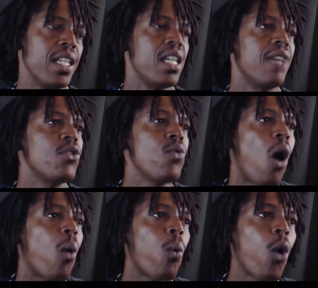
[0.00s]
If you
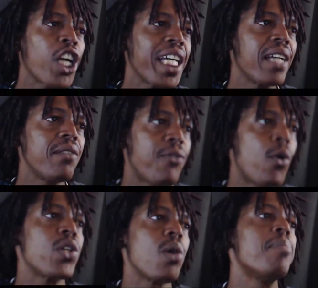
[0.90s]
are working for your